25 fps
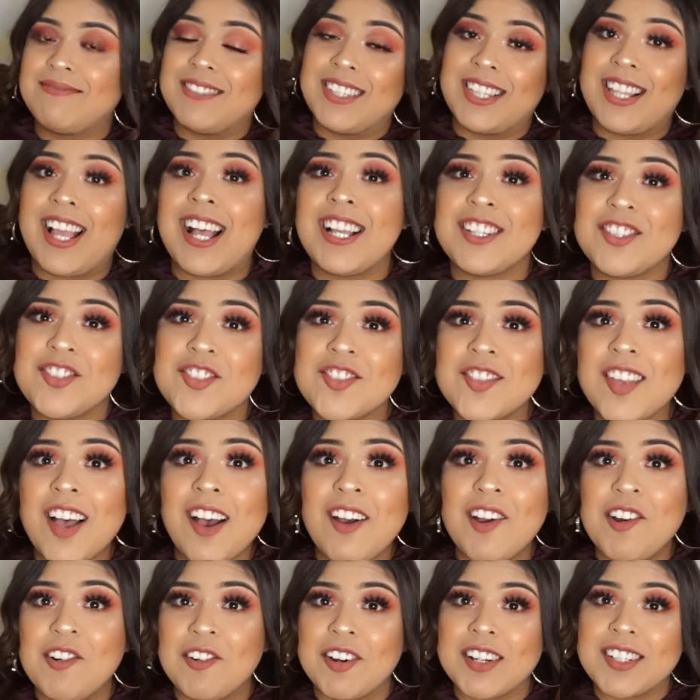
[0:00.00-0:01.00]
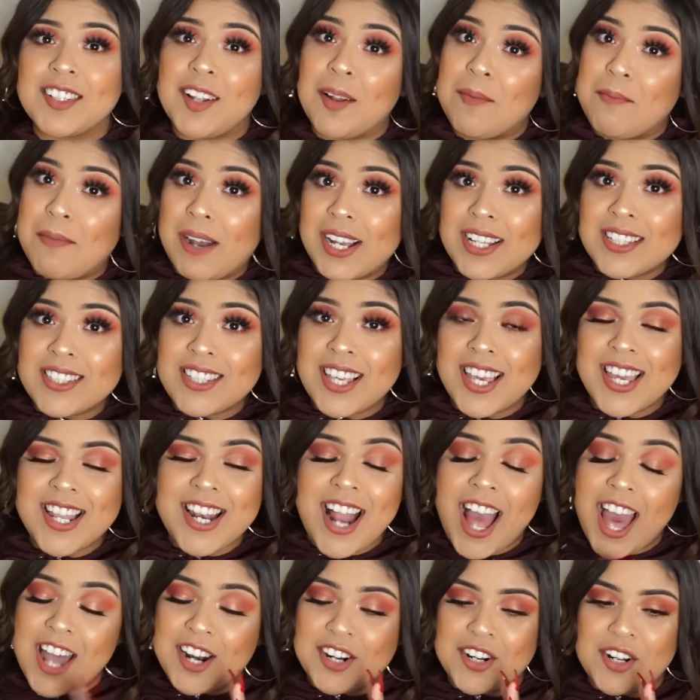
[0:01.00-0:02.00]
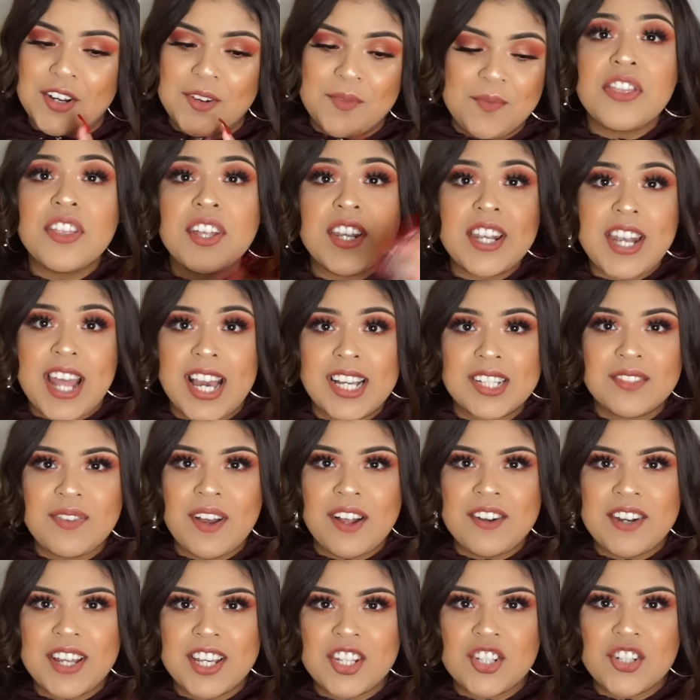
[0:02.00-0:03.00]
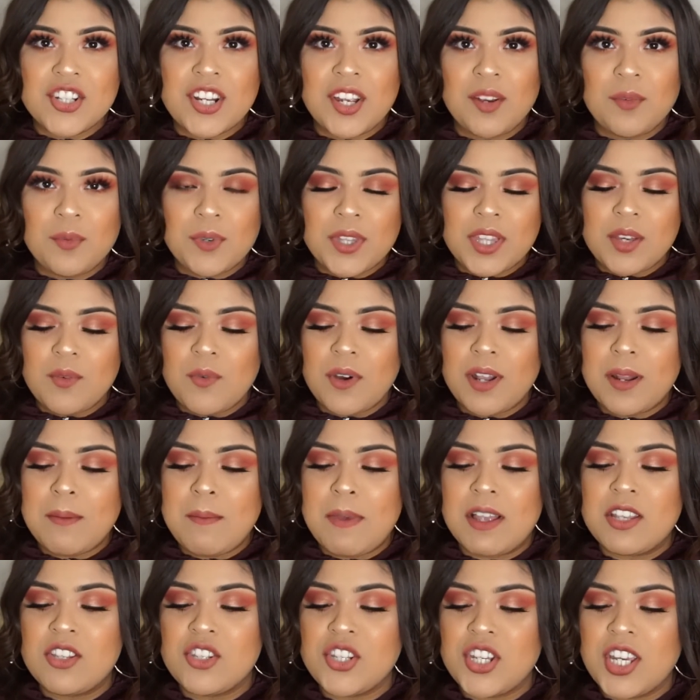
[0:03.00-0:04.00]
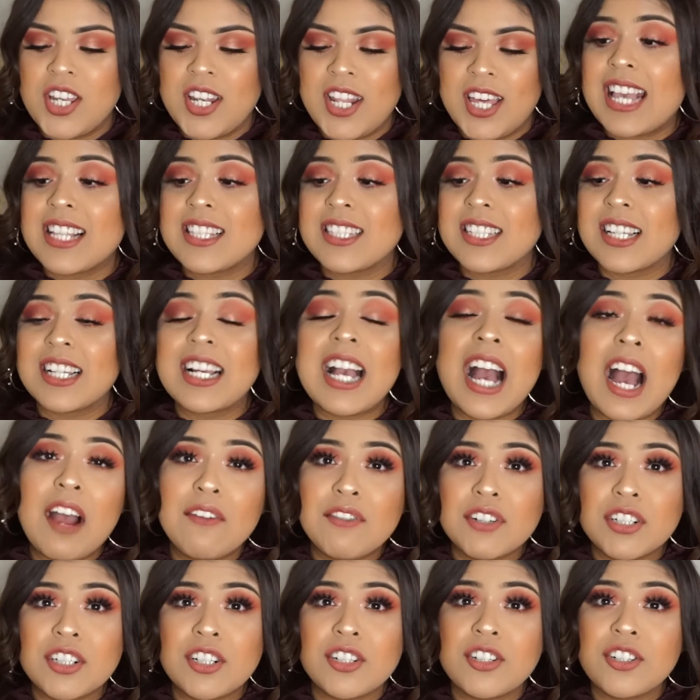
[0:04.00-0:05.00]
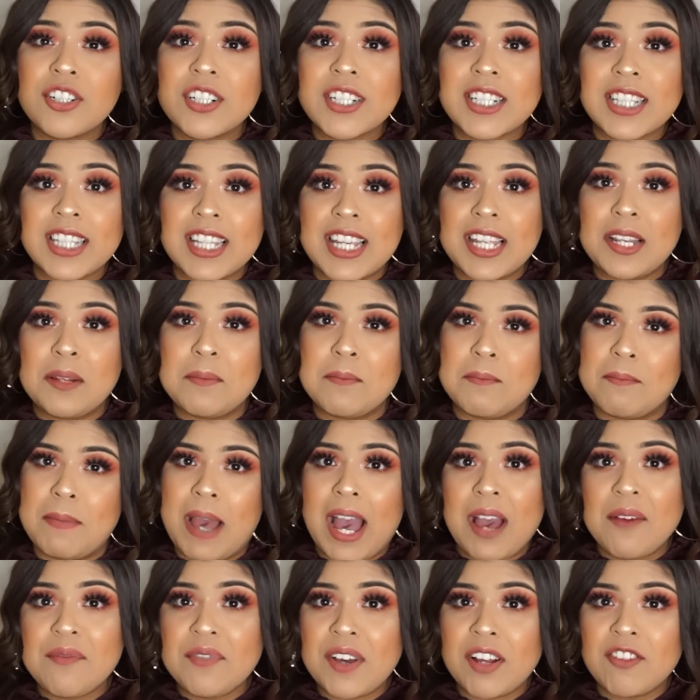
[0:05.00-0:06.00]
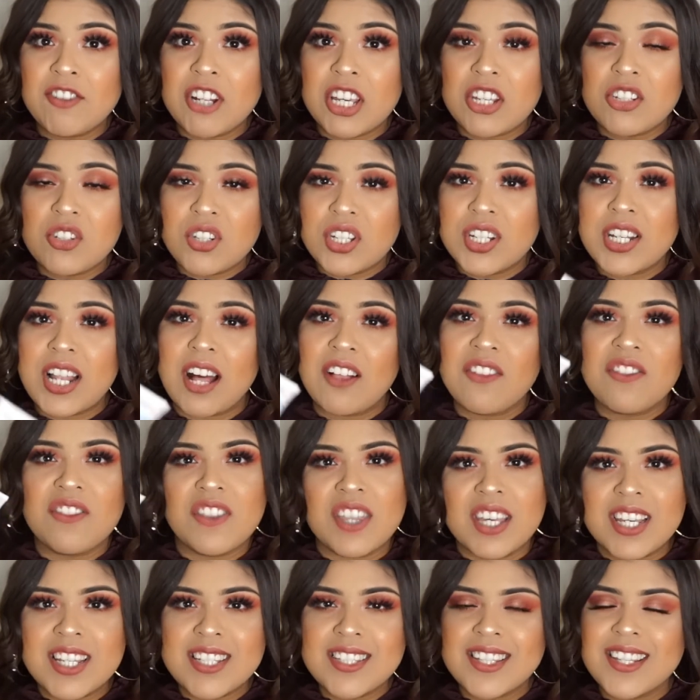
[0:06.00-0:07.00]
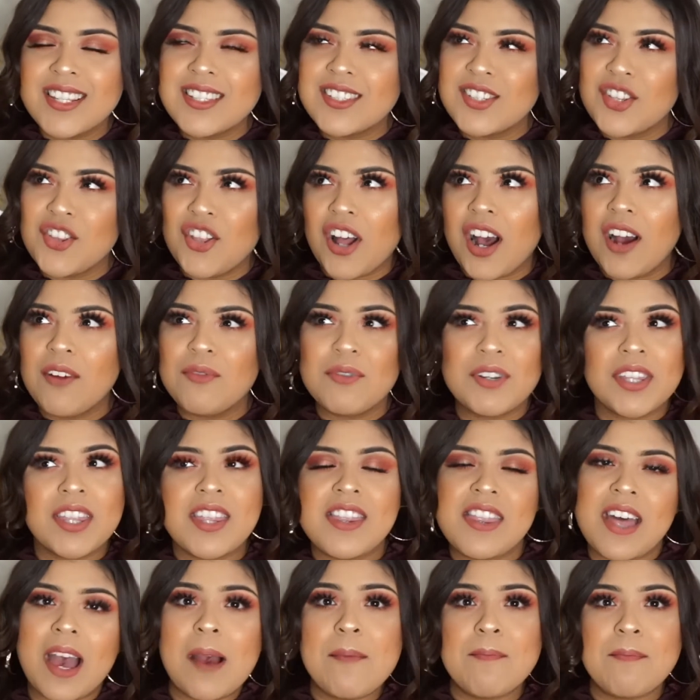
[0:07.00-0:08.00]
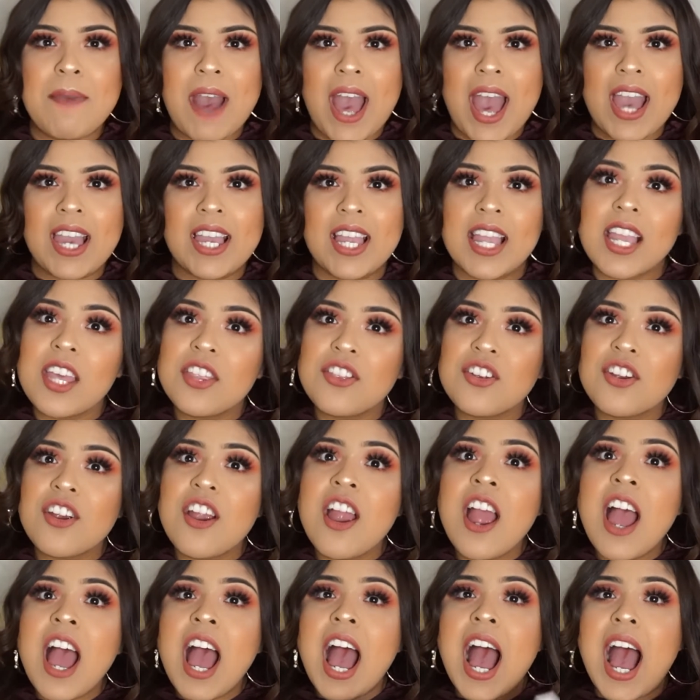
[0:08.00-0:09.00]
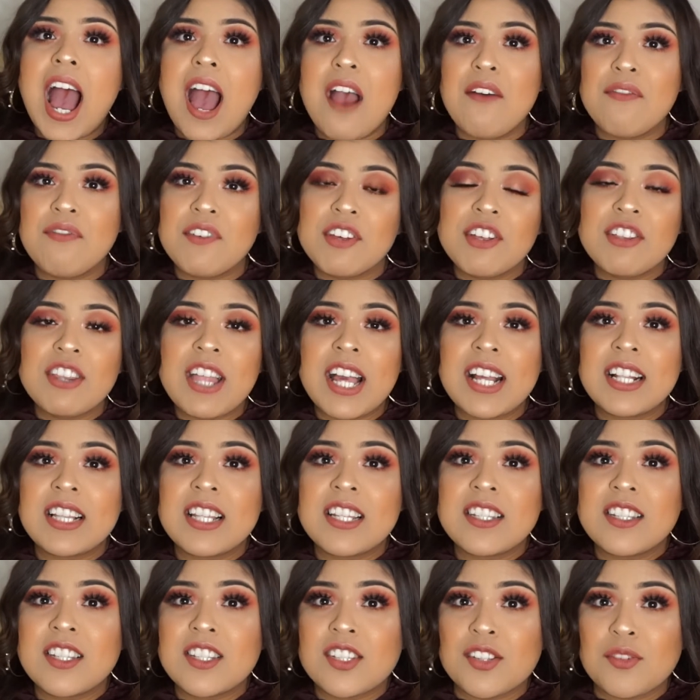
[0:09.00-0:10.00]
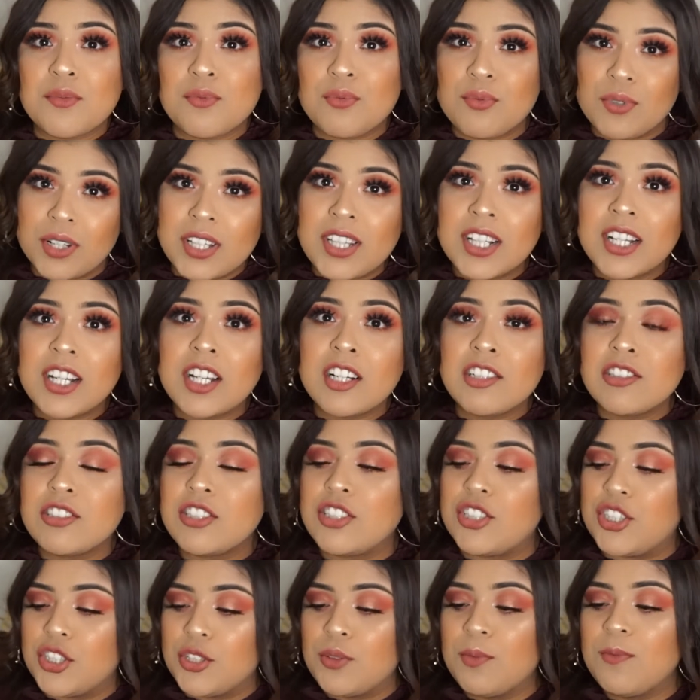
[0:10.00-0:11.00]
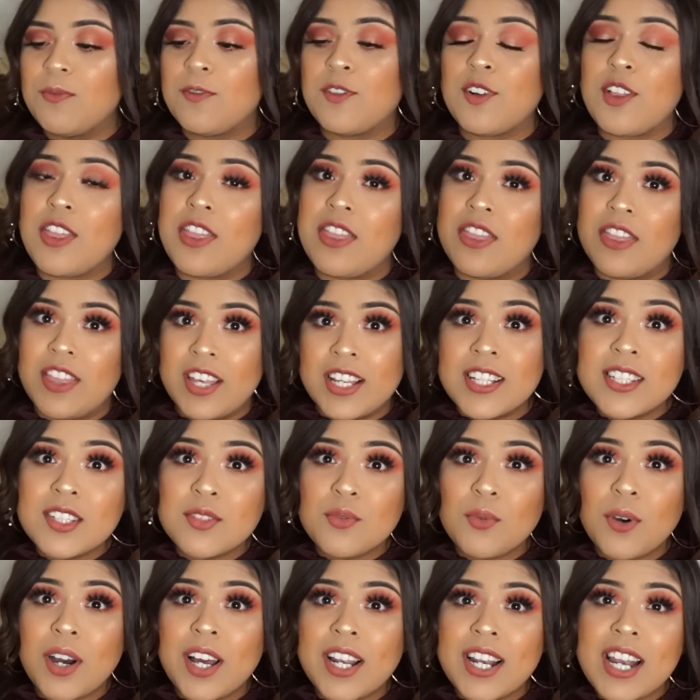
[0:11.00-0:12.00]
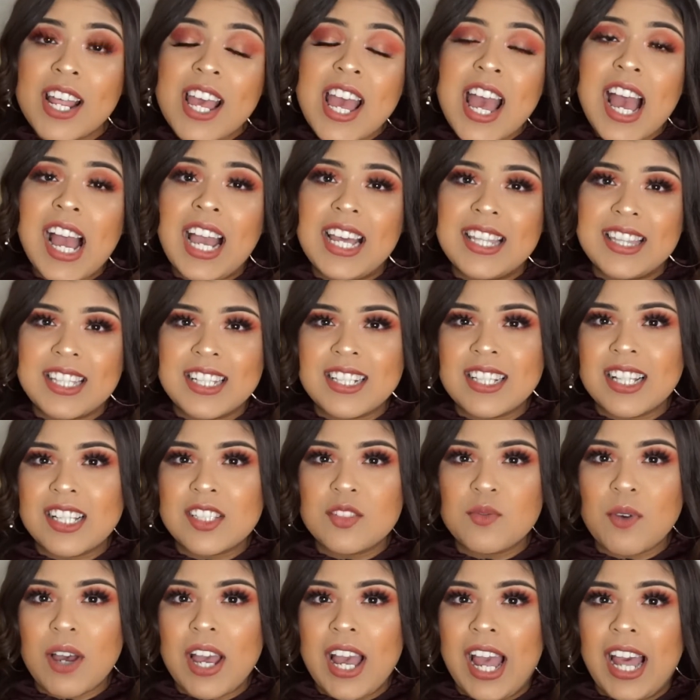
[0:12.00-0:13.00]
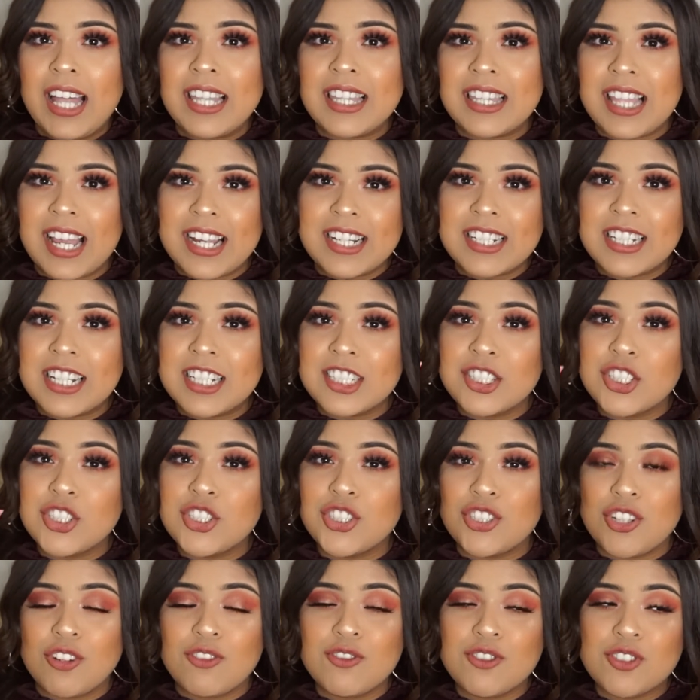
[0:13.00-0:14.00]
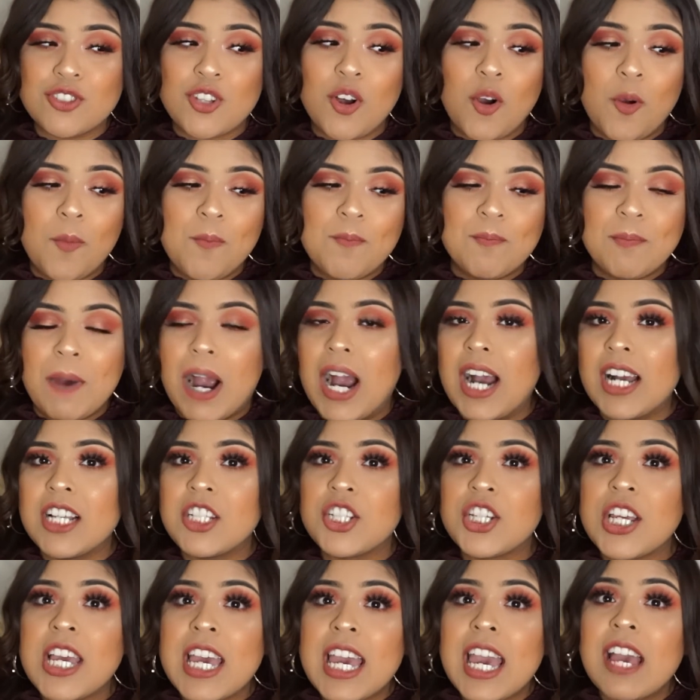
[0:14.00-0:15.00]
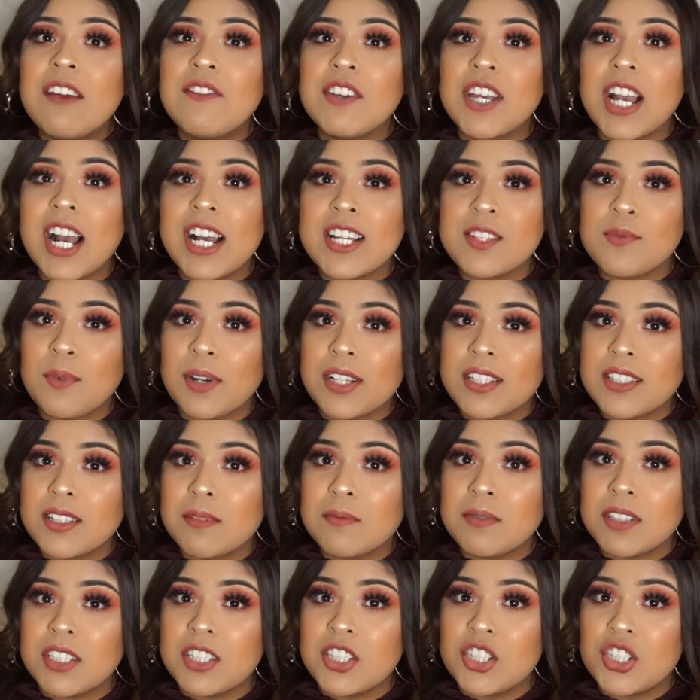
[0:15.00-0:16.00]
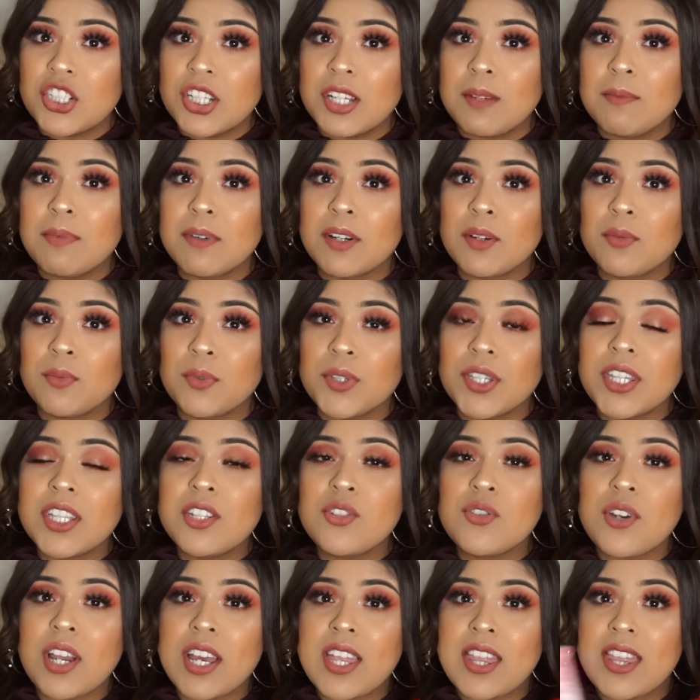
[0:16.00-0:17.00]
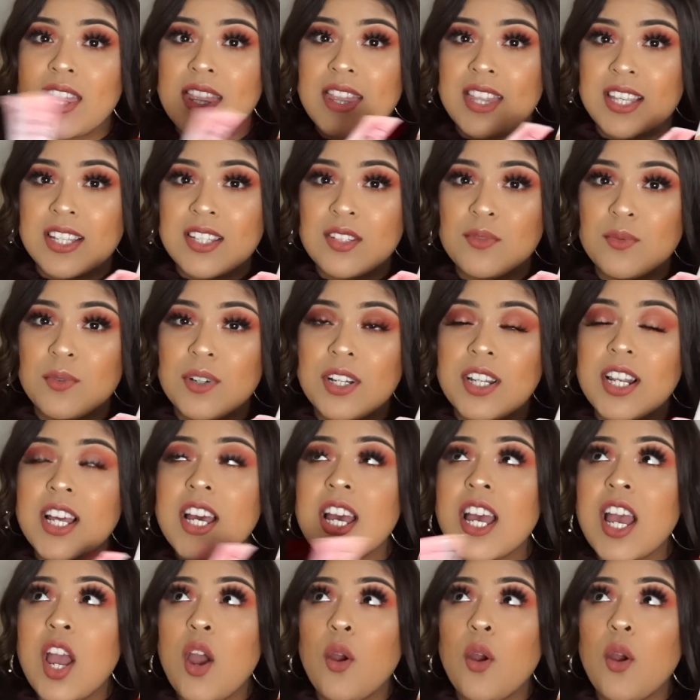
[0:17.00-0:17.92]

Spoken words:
That's just how it worked on my skin. I don't know. The next foundation I really want to mention, it's a CoverGirl Clean Matte Foundation. Now this is not really that matte either. I feel like this is a really good dupe for this one. I think that's why I like this so much. If you guys want something cheaper, really try this one.